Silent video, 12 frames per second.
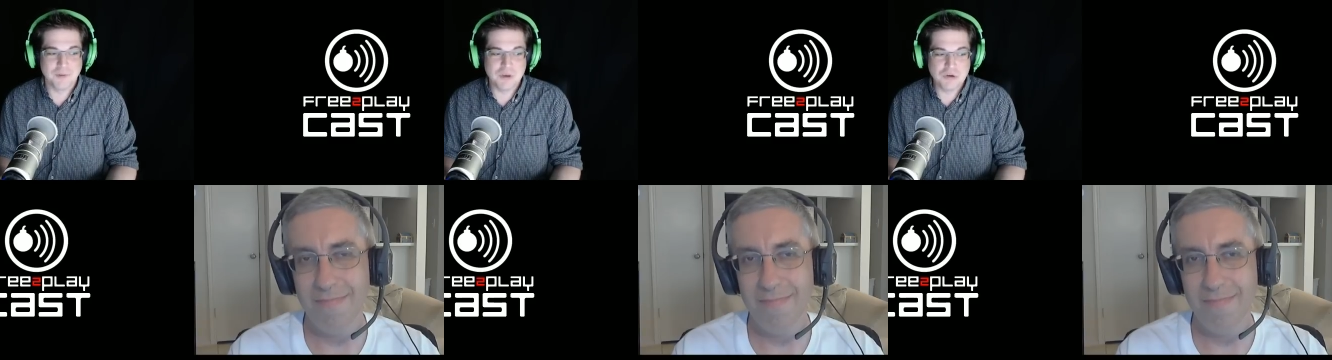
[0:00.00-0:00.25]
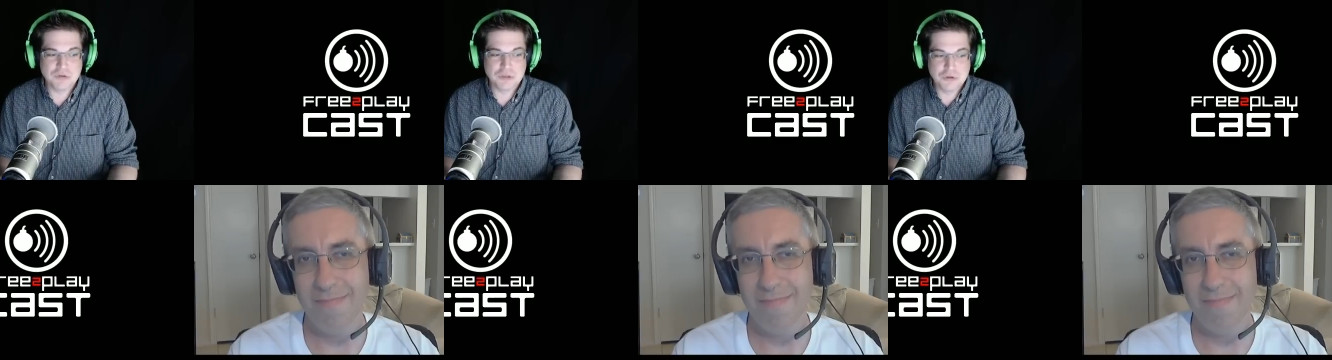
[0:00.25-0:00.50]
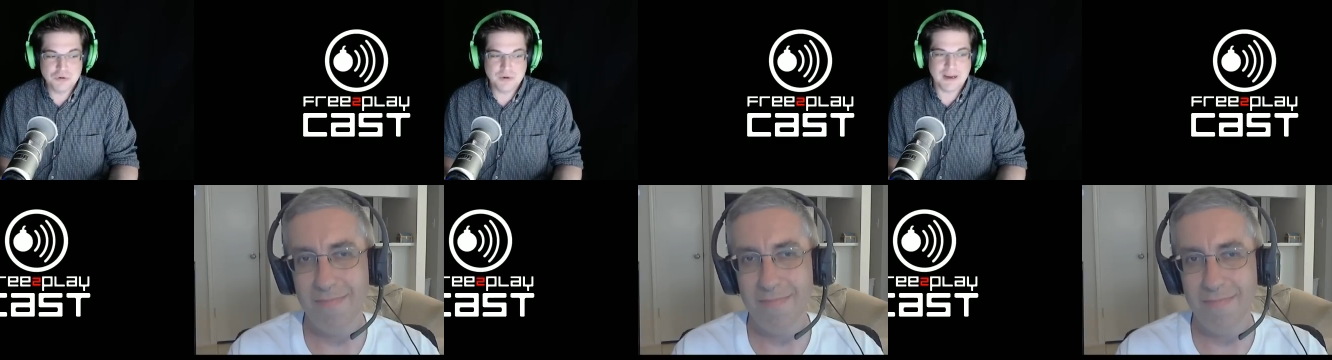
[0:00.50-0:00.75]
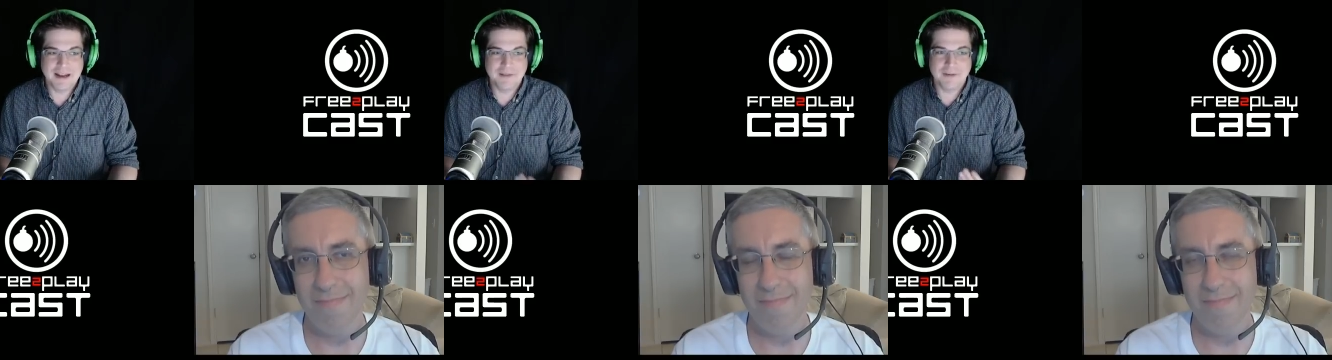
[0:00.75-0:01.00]
Speaker 1: You do
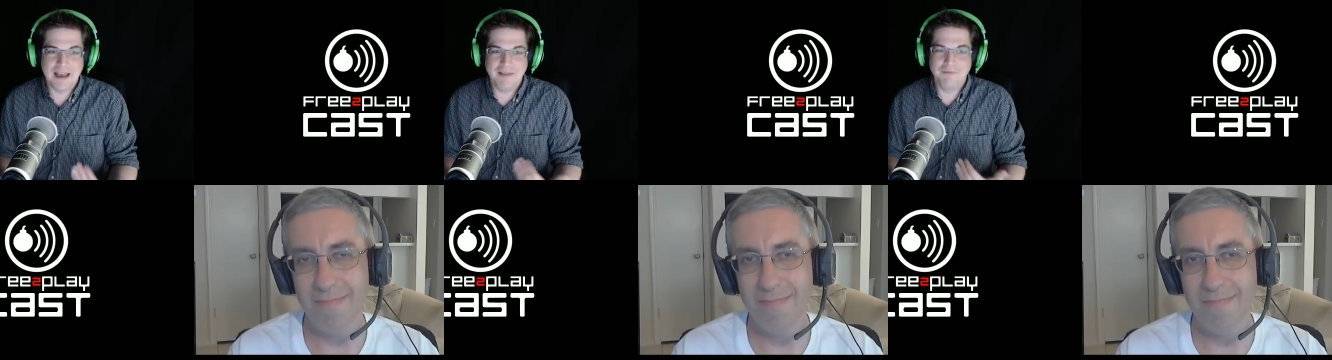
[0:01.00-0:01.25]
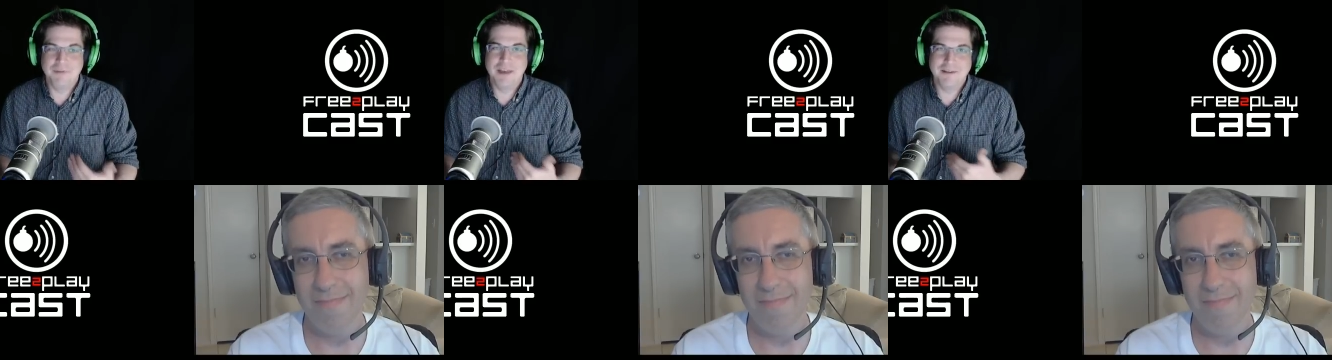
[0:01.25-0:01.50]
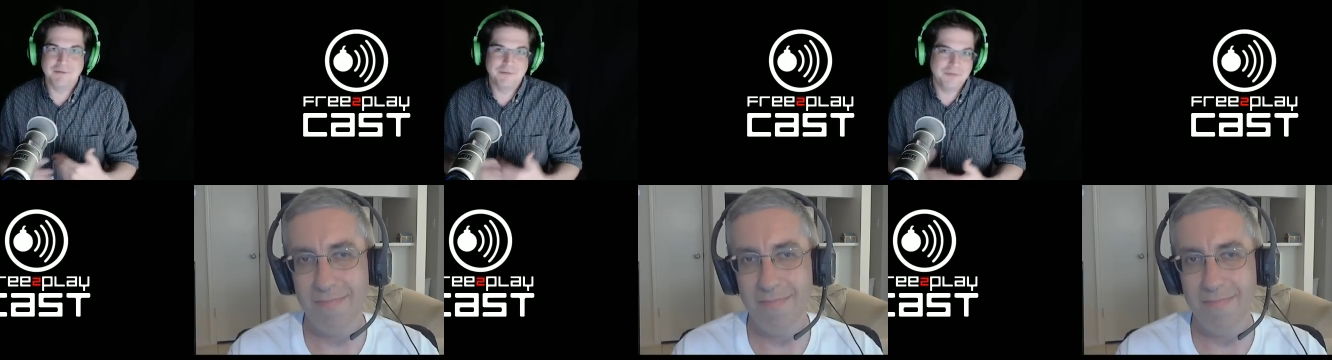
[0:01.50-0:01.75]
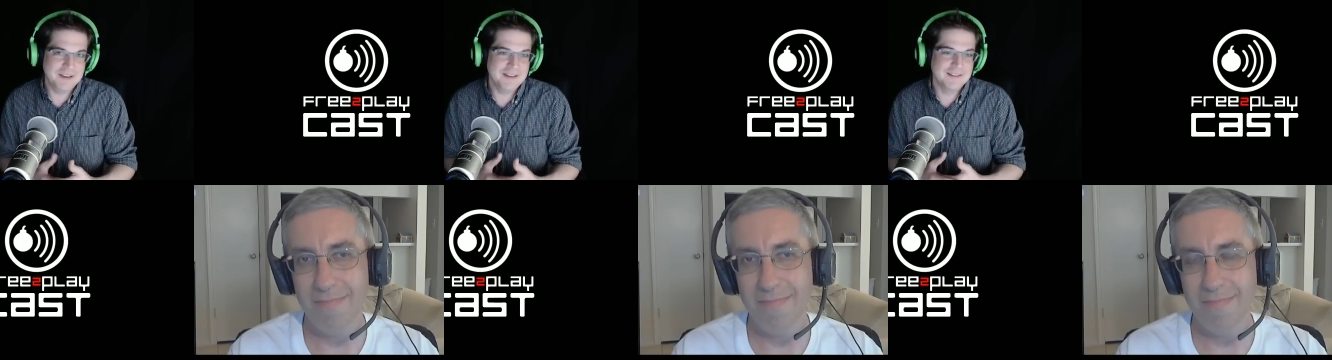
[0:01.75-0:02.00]
kind of have that
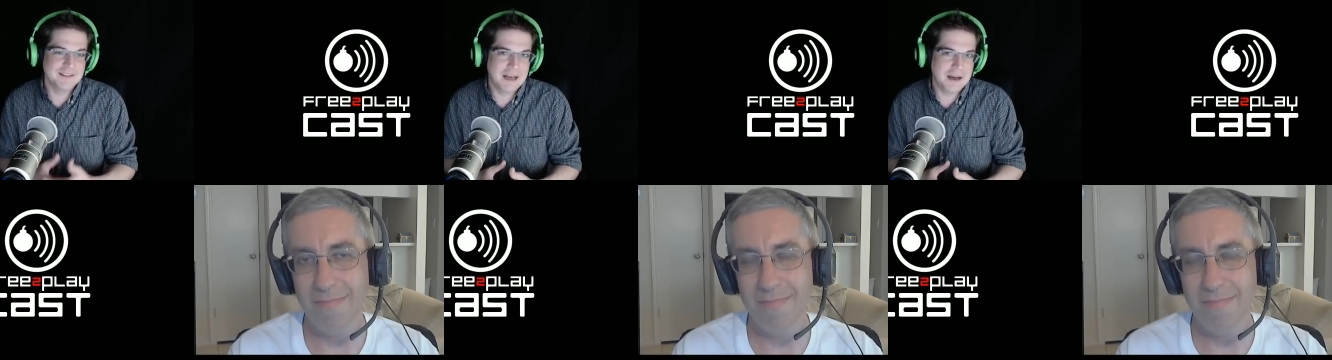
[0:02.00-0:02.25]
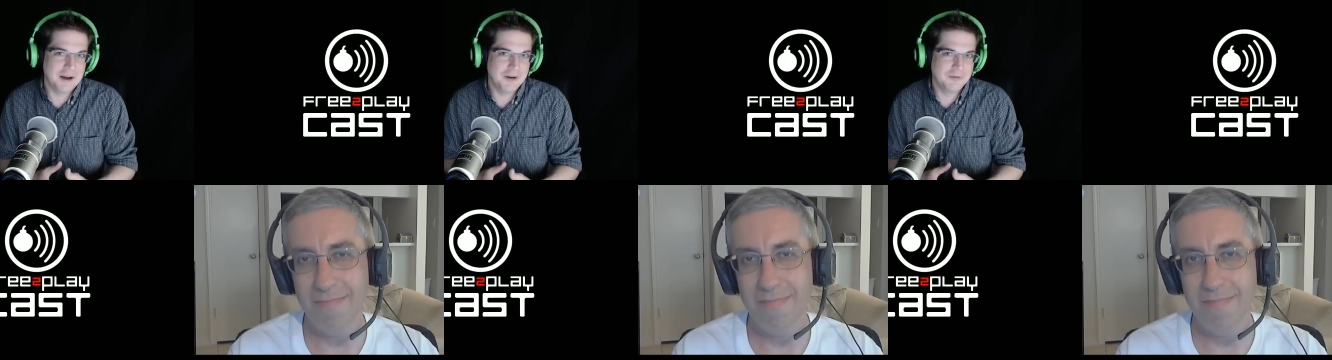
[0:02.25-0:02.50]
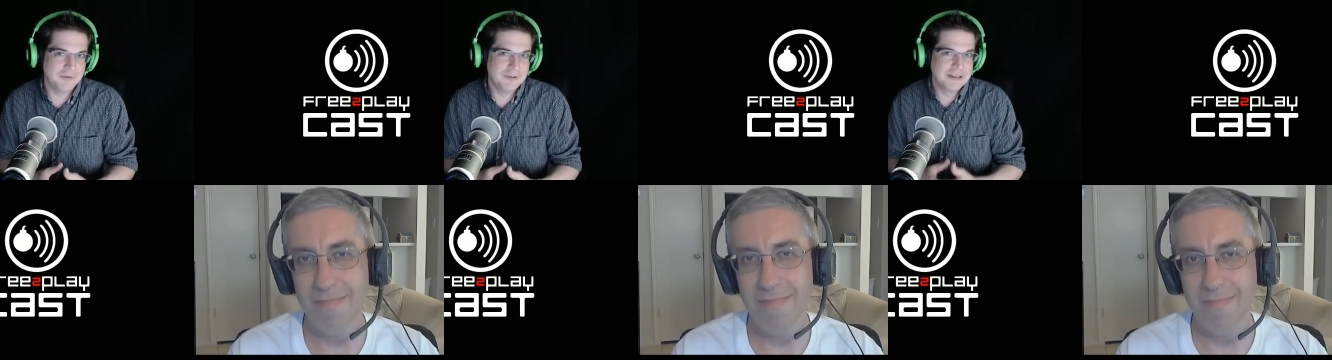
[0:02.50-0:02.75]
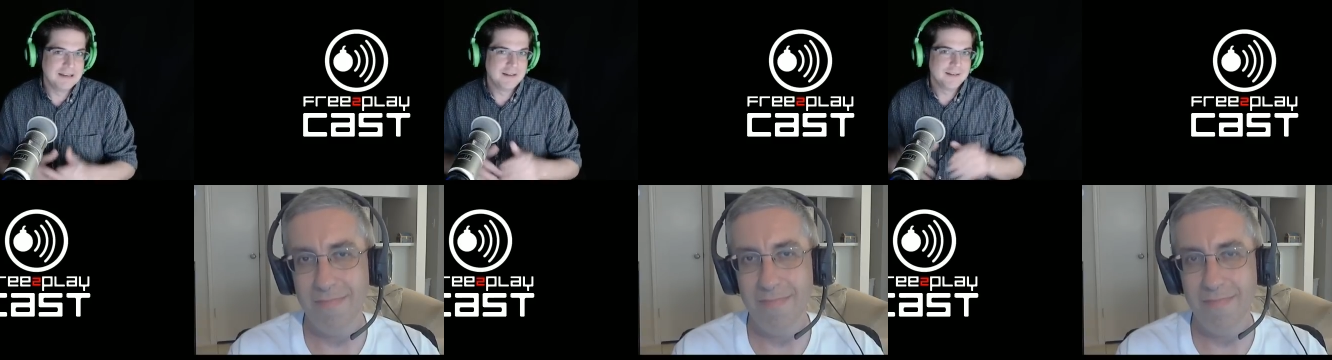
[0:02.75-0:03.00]
feel of
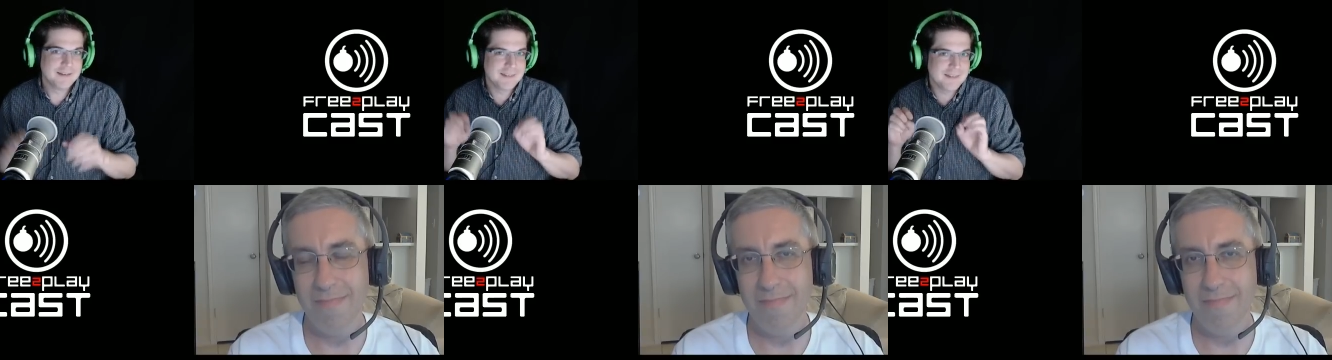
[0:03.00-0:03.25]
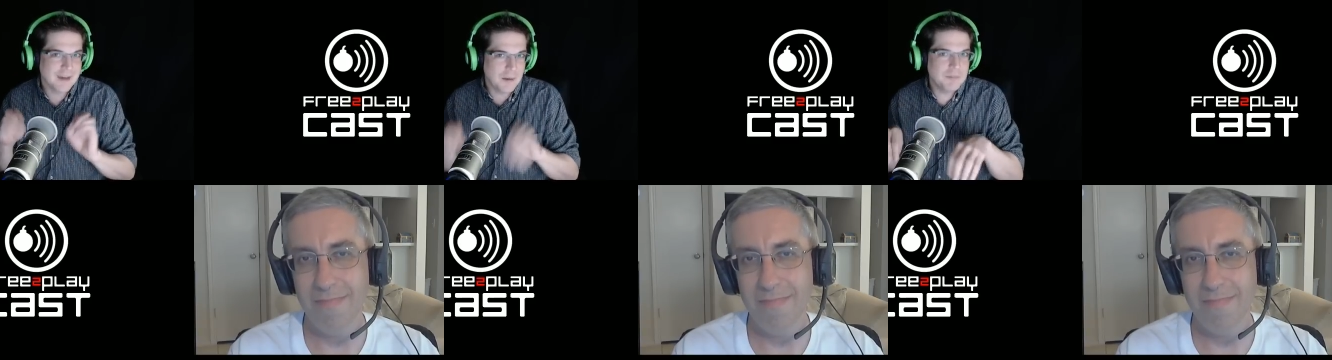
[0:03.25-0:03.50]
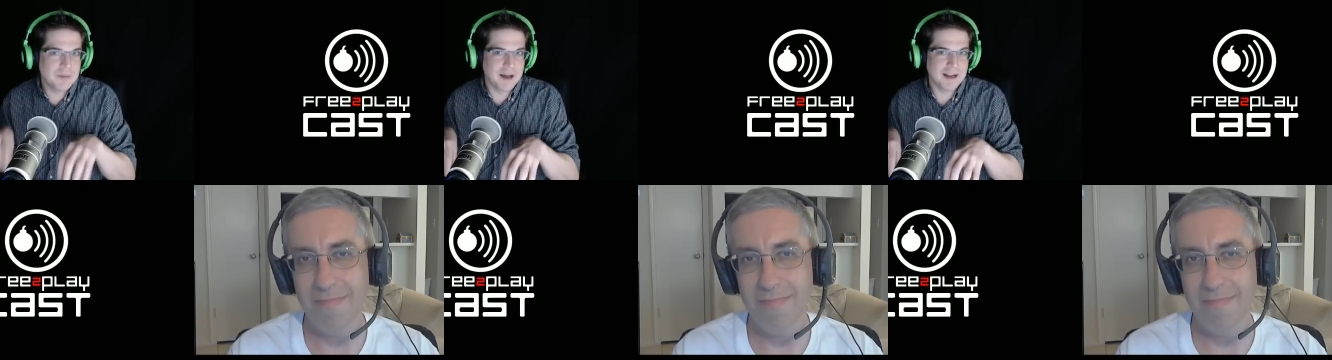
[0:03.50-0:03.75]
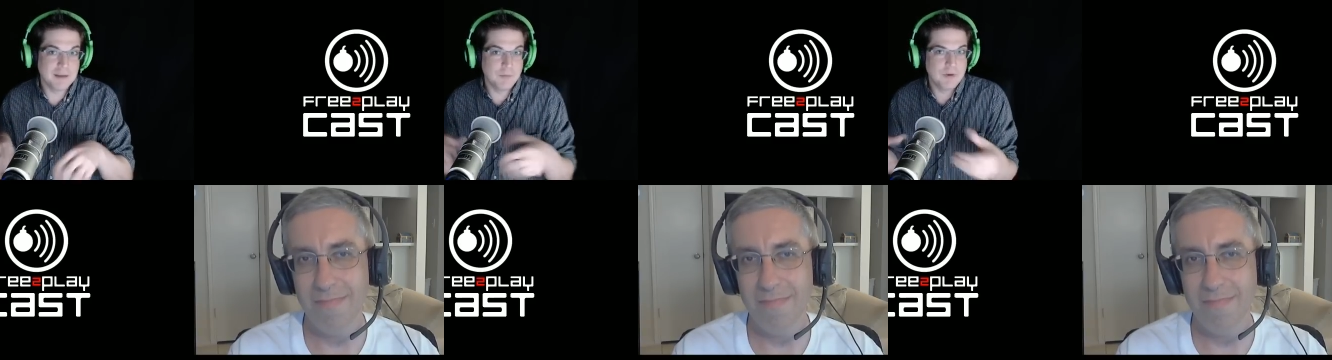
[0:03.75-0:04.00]

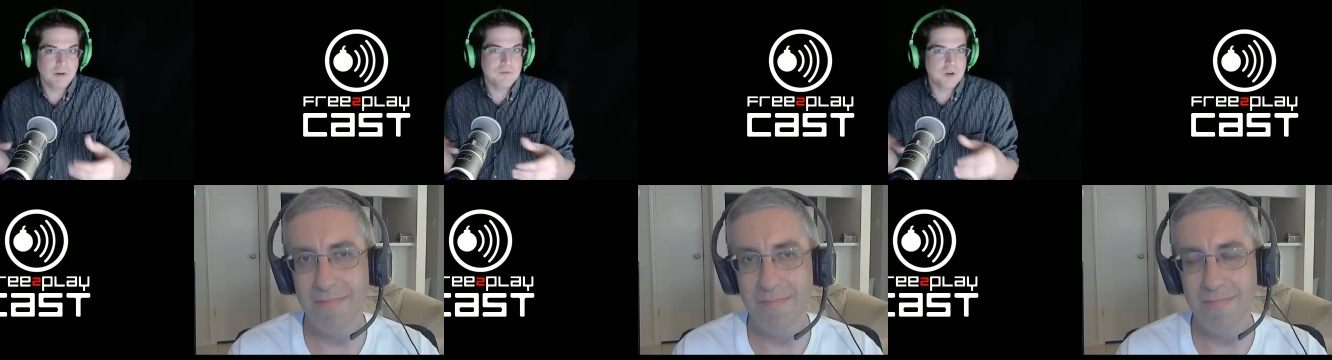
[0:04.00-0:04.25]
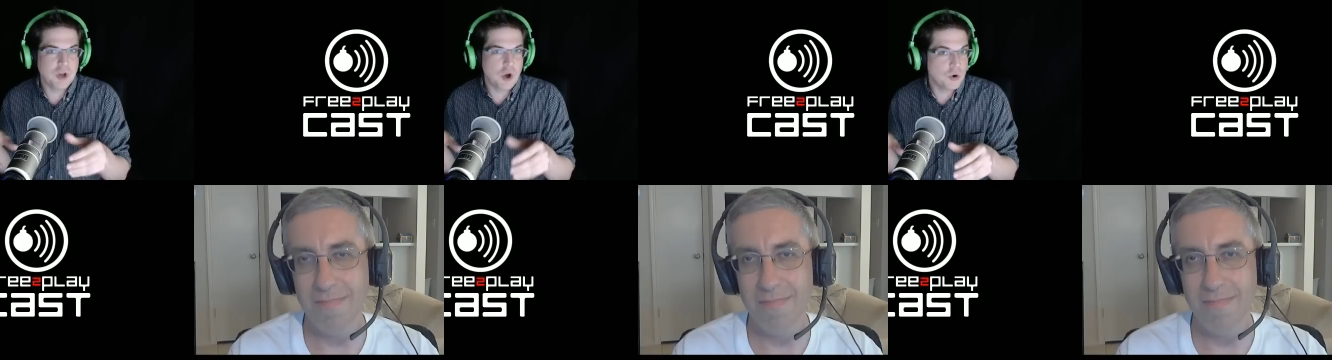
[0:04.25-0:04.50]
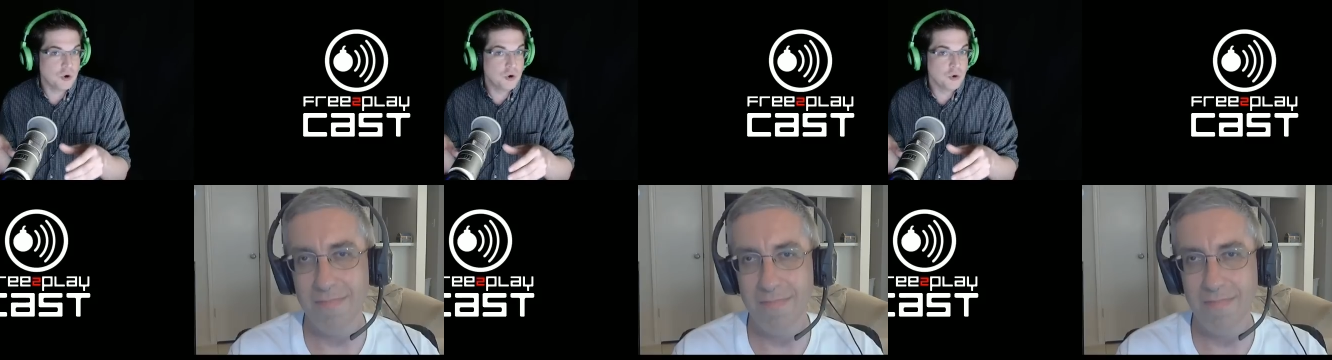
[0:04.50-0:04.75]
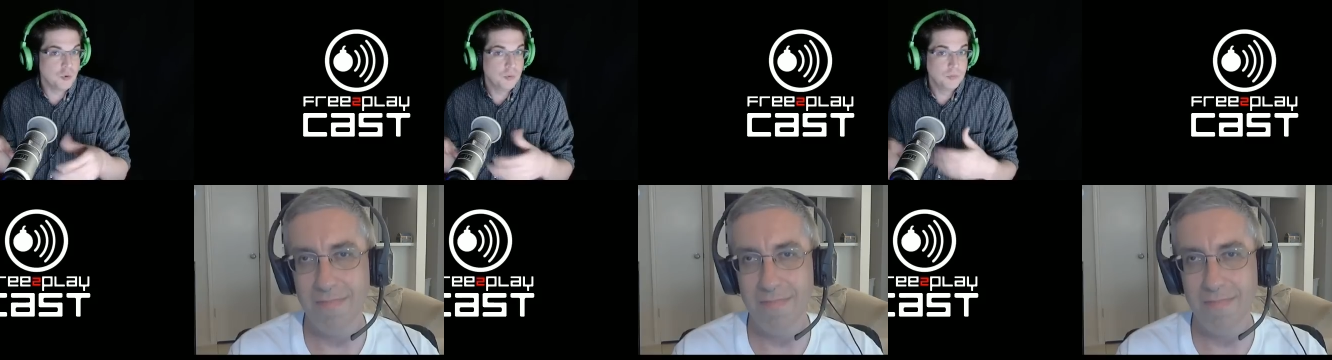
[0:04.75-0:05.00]
somebody, and we don't even know
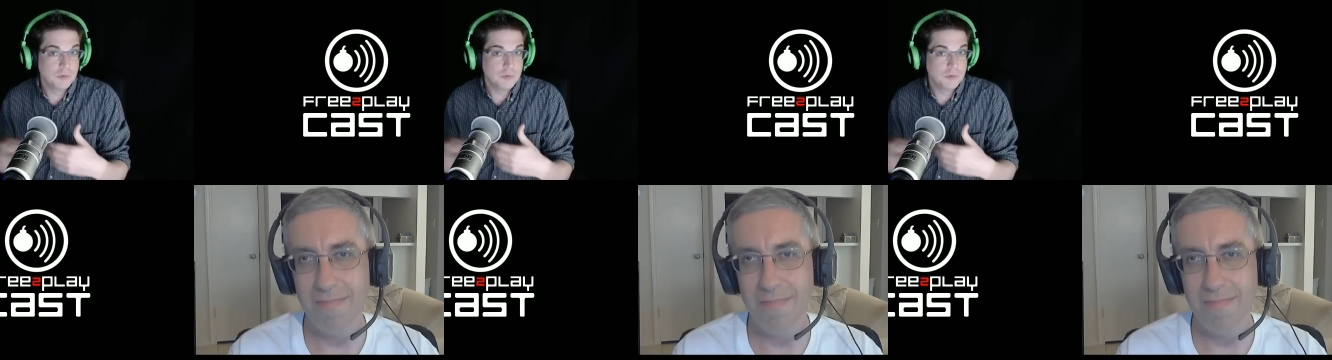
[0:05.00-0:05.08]
who,